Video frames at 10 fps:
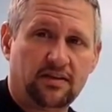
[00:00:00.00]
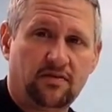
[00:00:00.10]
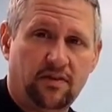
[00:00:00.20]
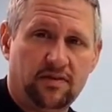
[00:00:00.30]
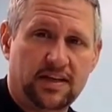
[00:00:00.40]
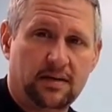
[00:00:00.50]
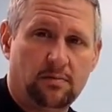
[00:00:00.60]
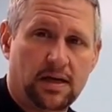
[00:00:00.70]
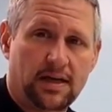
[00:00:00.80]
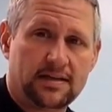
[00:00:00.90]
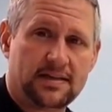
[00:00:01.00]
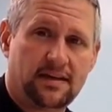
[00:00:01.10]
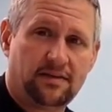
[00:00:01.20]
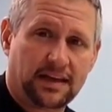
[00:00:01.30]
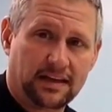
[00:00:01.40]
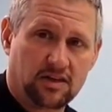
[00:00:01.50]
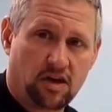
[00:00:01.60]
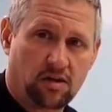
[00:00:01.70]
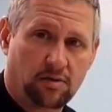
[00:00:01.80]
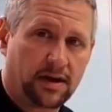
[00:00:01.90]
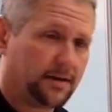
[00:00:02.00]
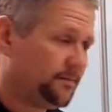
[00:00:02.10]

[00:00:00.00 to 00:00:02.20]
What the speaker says: 15 minutes if they can tolerate it.